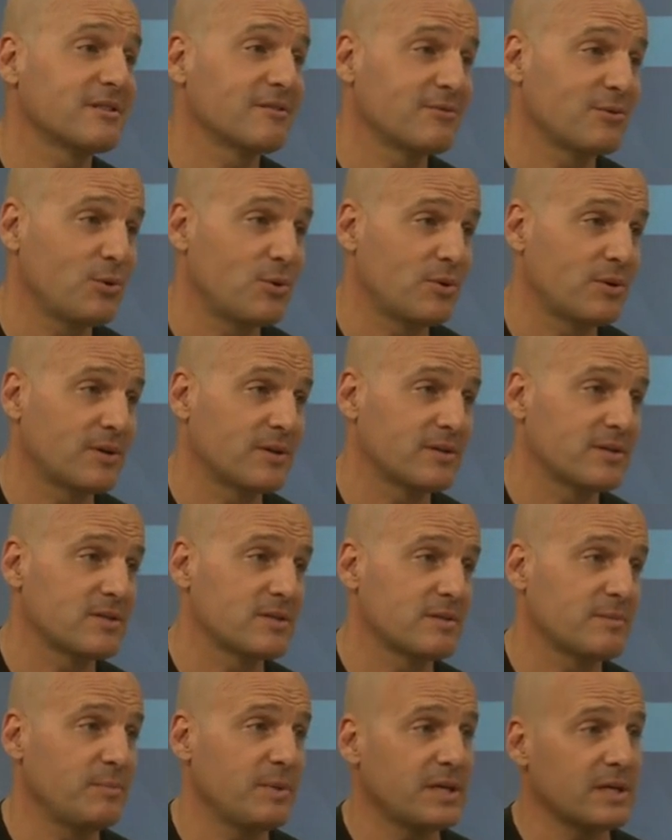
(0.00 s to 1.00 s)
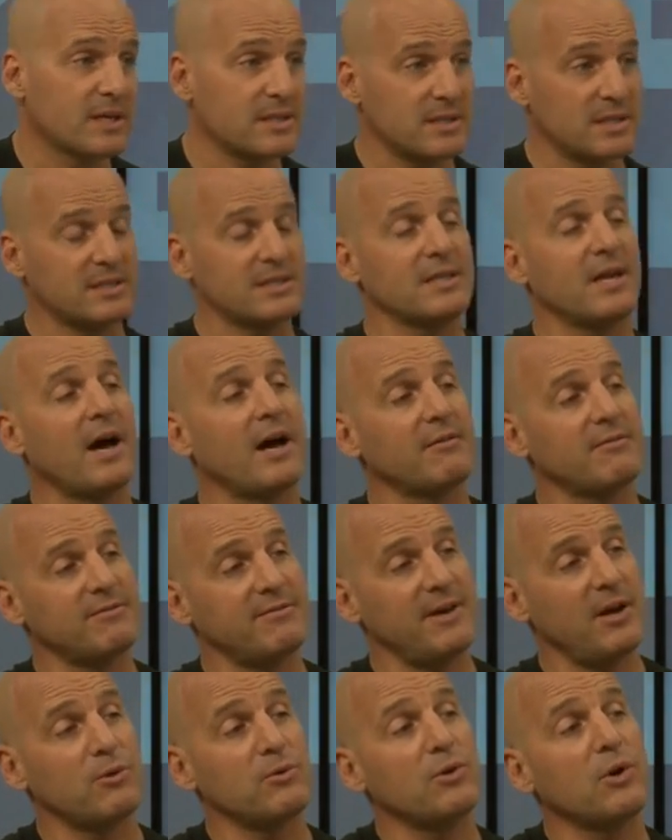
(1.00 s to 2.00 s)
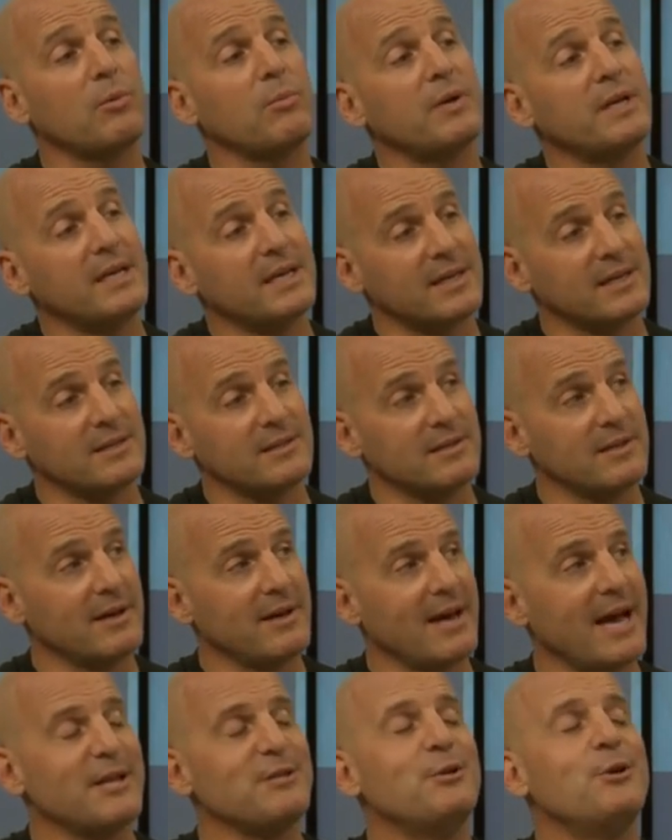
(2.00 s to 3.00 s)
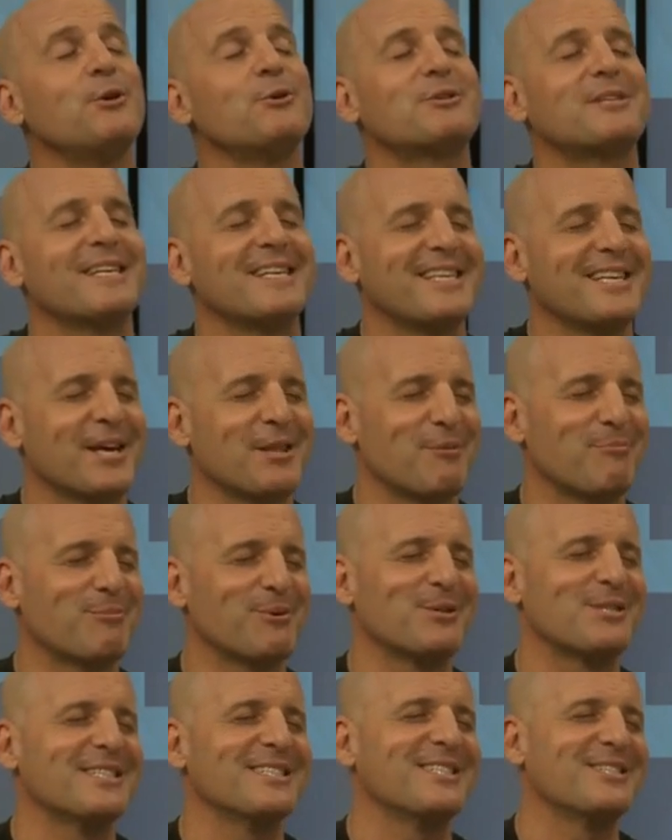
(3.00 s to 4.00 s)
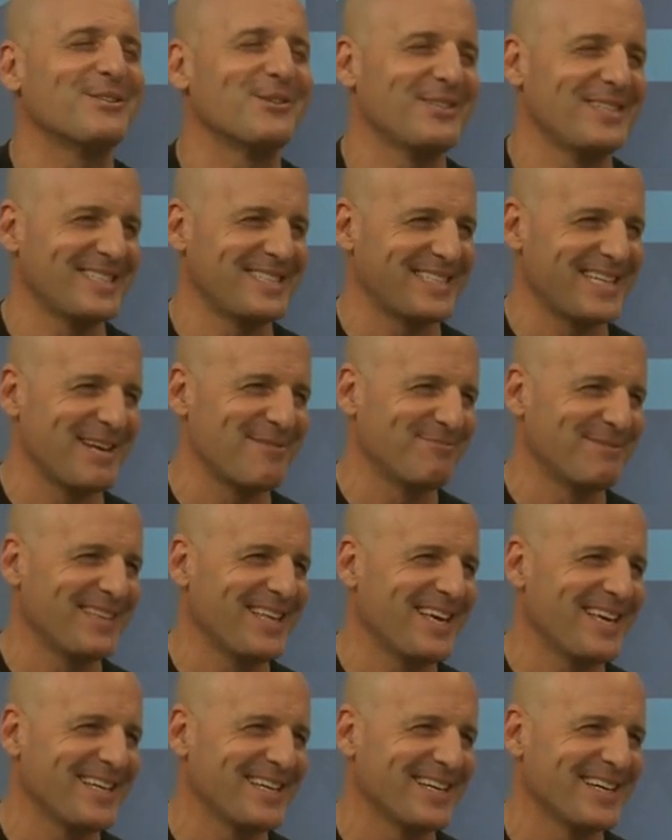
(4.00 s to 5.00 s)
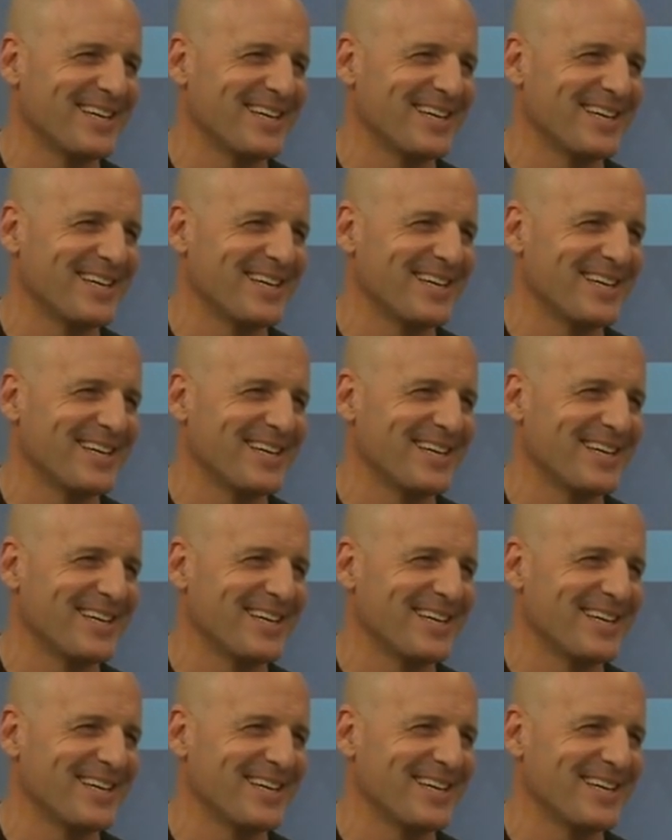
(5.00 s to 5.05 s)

of course, because it's not fair. Nobody can, and usually the other person's doing the same thing.